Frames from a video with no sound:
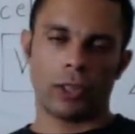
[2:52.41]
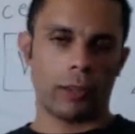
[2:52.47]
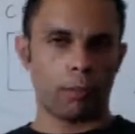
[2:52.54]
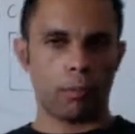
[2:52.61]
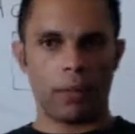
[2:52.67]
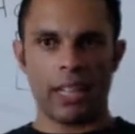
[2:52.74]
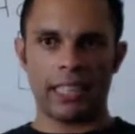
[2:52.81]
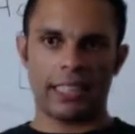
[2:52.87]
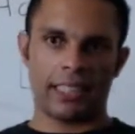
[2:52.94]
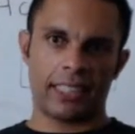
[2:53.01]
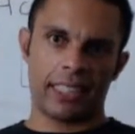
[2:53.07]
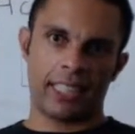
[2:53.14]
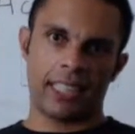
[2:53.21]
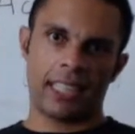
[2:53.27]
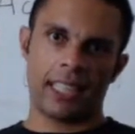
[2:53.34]
But
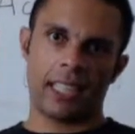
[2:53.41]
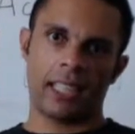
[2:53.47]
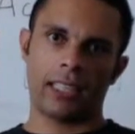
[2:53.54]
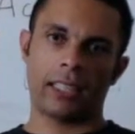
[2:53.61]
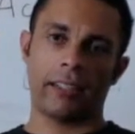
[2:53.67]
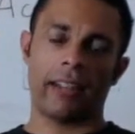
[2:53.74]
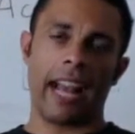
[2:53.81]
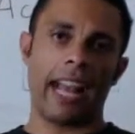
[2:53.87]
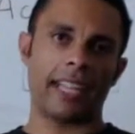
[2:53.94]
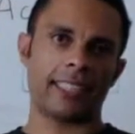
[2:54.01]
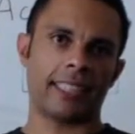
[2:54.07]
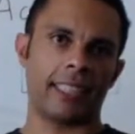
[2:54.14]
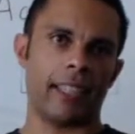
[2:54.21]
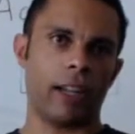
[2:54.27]
there actually